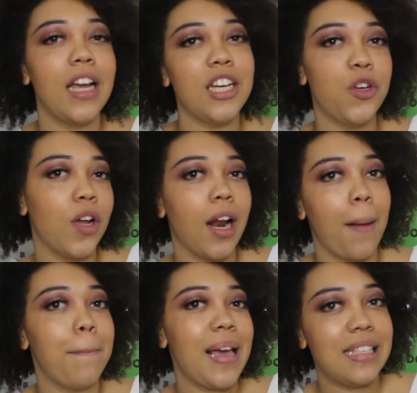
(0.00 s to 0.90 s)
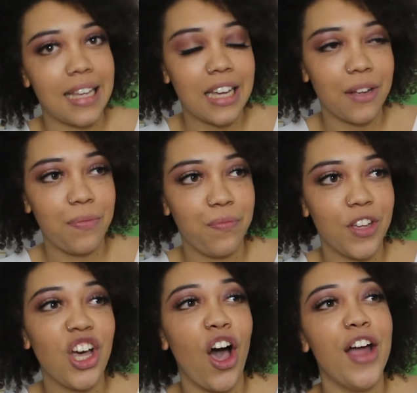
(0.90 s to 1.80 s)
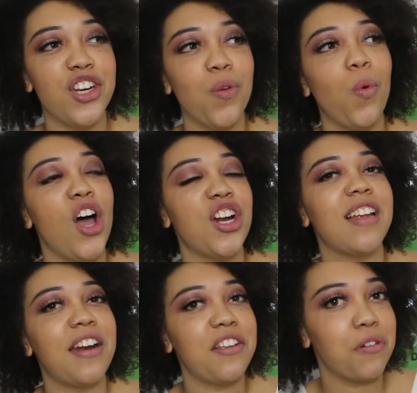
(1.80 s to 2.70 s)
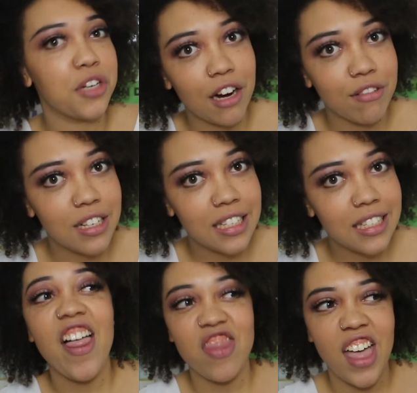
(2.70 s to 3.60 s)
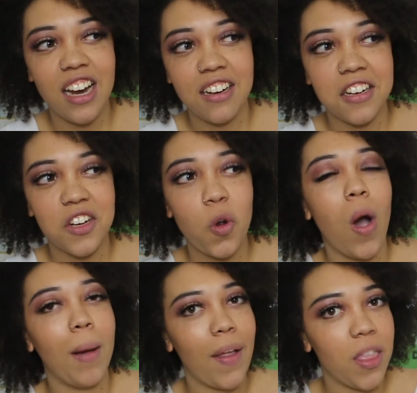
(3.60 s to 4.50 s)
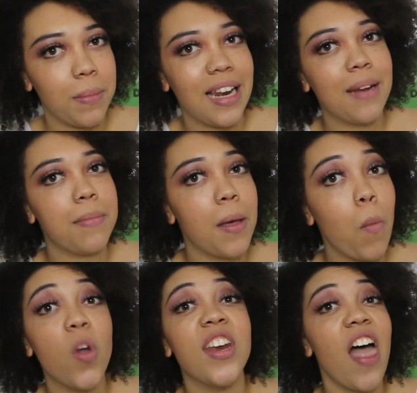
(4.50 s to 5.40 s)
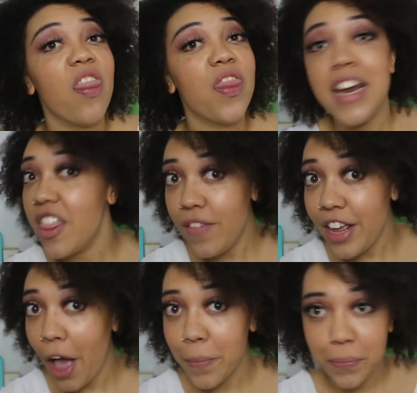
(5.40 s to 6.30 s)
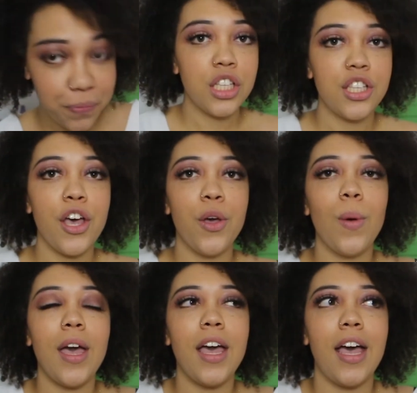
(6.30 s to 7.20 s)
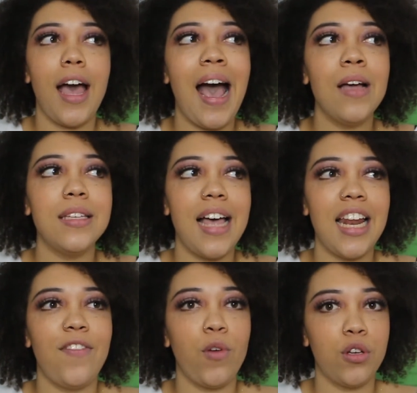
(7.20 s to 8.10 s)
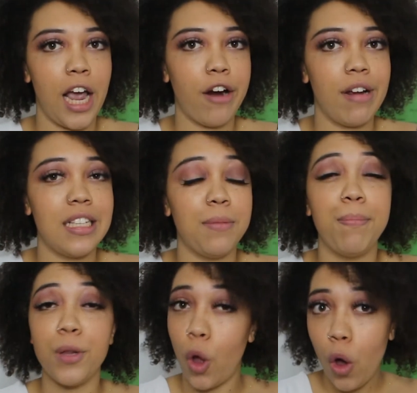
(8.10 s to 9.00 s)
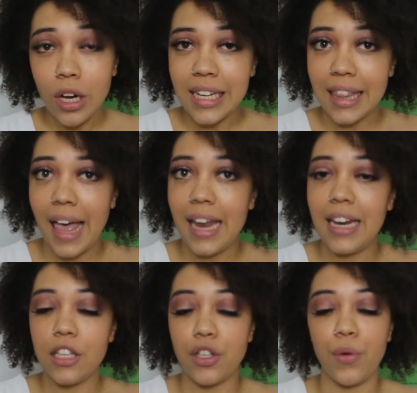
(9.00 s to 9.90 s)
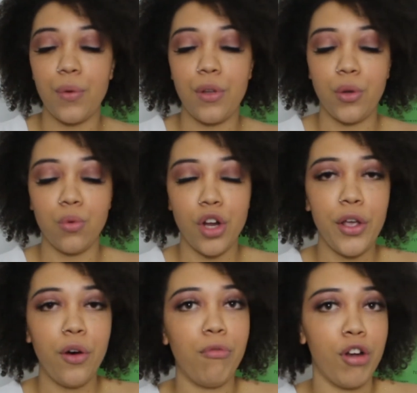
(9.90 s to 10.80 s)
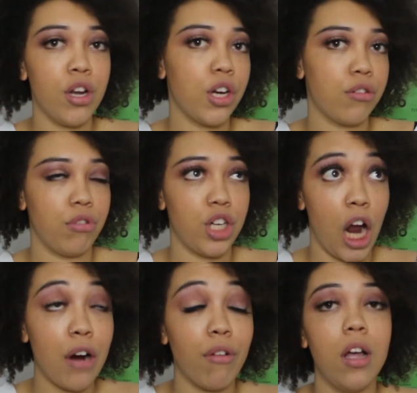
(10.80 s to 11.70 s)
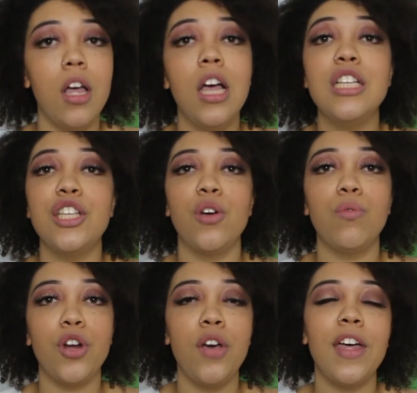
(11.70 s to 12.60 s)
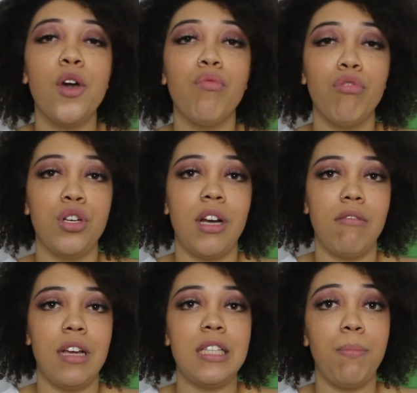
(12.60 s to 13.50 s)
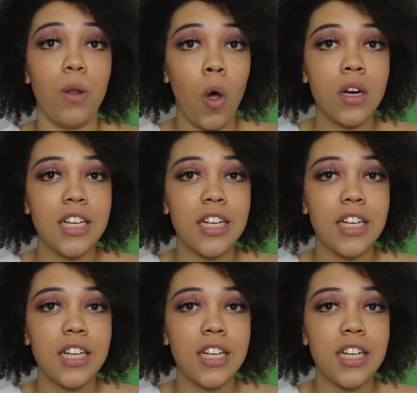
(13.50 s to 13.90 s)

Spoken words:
doing like a basic guide to understanding your chakras, and then talk about them a little bit more in depth in another video. So how to tell if your chakra is blocked then? So you'll know your root chakra. So you'll know that your root chakra is blocked